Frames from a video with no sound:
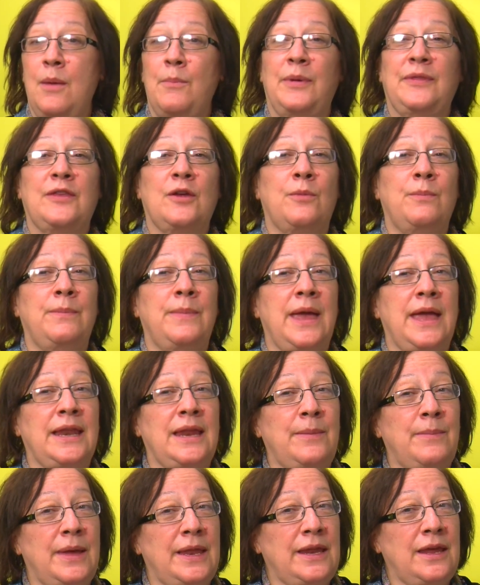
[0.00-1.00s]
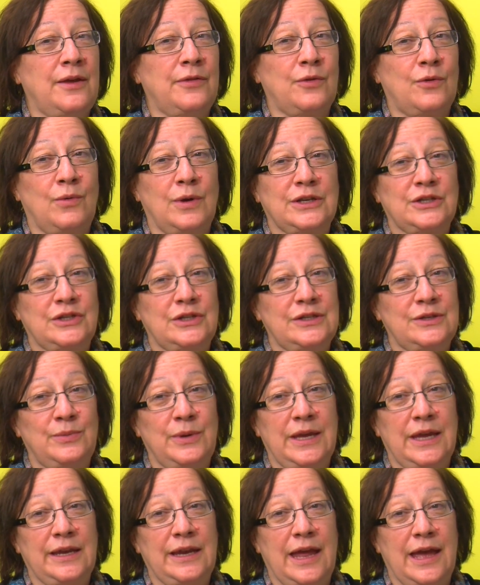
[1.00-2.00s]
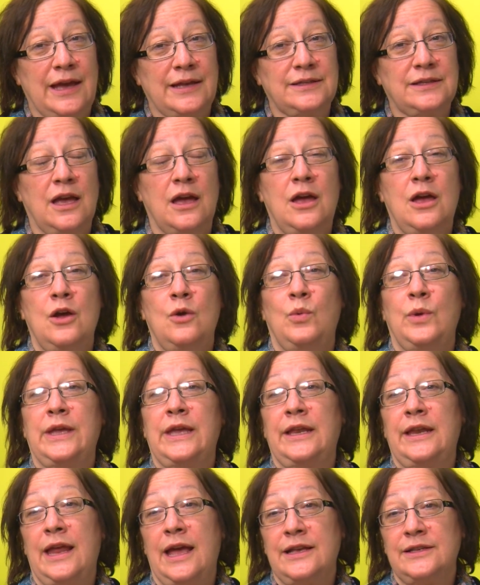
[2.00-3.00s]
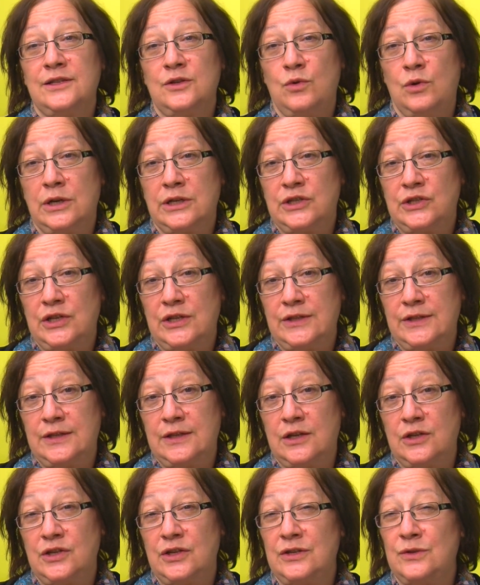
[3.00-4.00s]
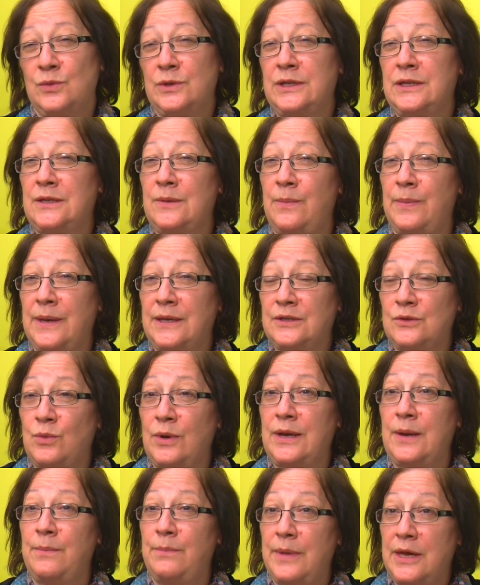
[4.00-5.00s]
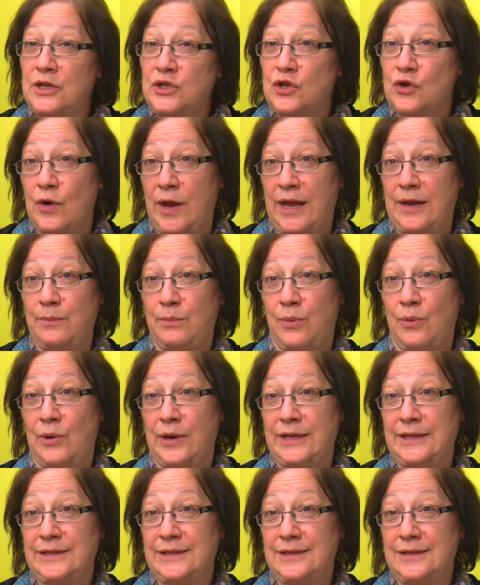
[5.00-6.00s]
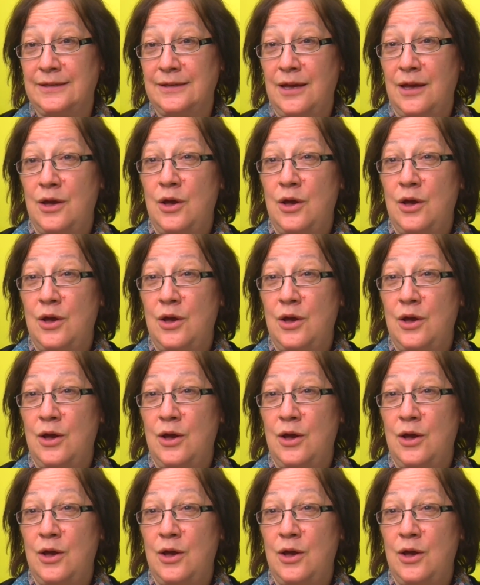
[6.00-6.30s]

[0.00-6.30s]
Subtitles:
But there are many, many other questions we can ask. We can ask questions such as, what's the best way to measure endpoints?